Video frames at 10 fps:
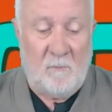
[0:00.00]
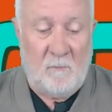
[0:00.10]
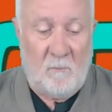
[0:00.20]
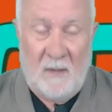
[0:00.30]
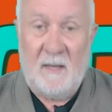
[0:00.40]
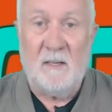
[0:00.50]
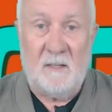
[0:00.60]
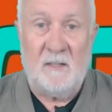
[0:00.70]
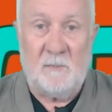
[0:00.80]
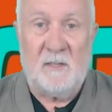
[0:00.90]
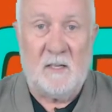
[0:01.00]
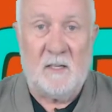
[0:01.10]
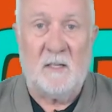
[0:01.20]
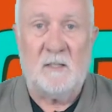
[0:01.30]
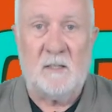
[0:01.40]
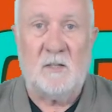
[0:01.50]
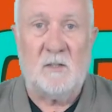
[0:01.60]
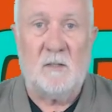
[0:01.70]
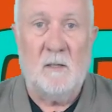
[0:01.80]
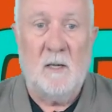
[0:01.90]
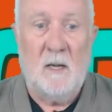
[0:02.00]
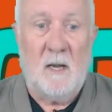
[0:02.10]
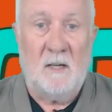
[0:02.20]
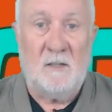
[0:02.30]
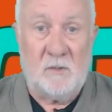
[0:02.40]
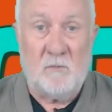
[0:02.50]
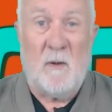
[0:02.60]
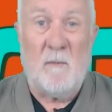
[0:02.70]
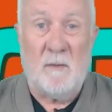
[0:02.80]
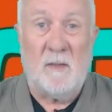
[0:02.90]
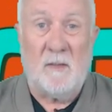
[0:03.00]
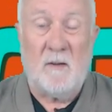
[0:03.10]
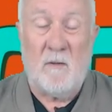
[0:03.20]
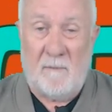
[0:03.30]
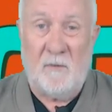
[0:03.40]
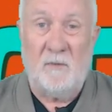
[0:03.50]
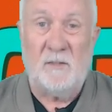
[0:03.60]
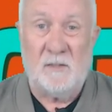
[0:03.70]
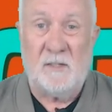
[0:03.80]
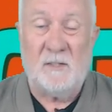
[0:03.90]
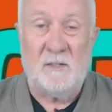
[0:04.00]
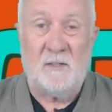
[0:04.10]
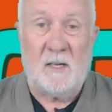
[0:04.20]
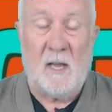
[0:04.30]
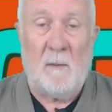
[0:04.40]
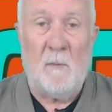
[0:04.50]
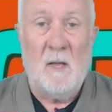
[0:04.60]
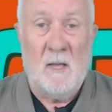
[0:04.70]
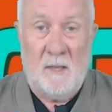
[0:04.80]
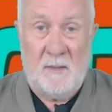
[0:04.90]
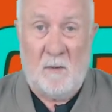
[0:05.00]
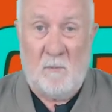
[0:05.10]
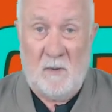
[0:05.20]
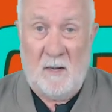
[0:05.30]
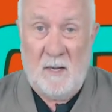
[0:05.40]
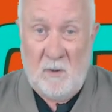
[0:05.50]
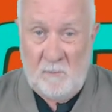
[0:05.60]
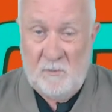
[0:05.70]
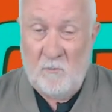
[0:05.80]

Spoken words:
week in this particular session, and just remember that there are future sessions to come that will help to